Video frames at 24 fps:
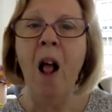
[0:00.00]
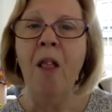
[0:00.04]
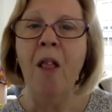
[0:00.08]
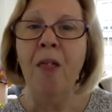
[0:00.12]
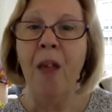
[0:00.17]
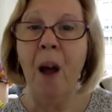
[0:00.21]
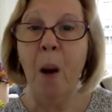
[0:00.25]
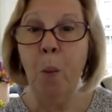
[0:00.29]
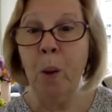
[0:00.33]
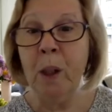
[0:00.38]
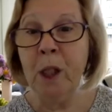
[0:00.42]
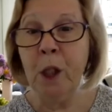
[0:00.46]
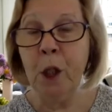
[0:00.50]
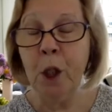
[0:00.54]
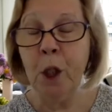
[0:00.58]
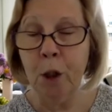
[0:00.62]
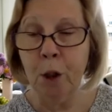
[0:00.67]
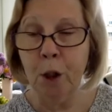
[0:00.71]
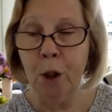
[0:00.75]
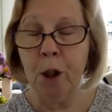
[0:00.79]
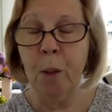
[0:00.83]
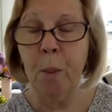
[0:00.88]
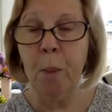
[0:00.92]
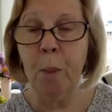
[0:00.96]
that we
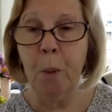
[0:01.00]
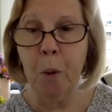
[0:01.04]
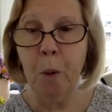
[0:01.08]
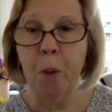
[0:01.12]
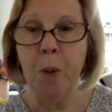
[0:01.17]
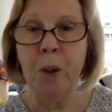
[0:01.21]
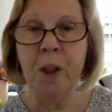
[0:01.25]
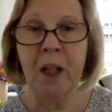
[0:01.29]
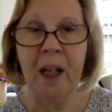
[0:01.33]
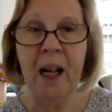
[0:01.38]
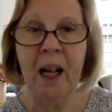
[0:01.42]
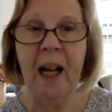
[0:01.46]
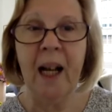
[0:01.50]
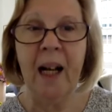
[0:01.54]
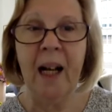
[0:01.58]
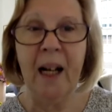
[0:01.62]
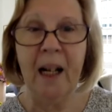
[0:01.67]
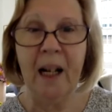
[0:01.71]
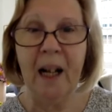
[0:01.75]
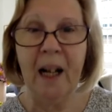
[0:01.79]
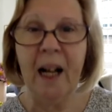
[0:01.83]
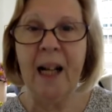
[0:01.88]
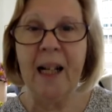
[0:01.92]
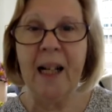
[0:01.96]
do support
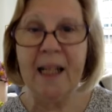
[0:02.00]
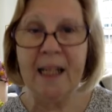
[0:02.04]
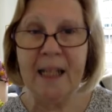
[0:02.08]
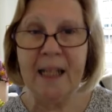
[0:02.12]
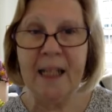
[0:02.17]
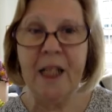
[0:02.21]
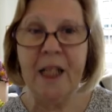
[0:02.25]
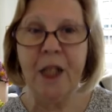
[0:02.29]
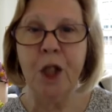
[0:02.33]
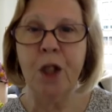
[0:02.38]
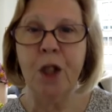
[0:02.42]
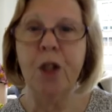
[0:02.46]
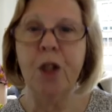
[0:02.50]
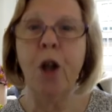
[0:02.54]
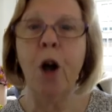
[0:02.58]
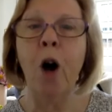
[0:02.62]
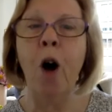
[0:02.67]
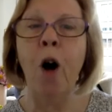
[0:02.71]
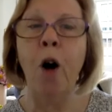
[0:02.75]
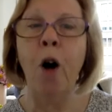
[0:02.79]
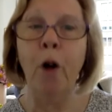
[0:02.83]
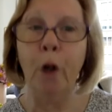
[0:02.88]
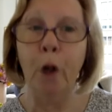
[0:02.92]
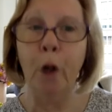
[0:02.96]
our teachers
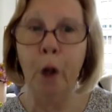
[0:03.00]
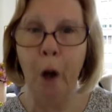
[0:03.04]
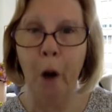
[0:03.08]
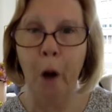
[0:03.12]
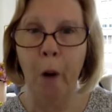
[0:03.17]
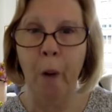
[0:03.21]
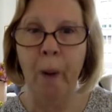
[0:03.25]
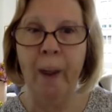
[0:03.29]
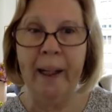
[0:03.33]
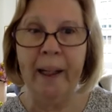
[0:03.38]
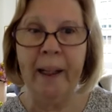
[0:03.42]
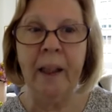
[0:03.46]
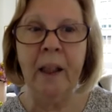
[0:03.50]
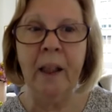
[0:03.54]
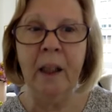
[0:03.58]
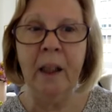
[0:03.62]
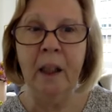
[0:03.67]
ongoing.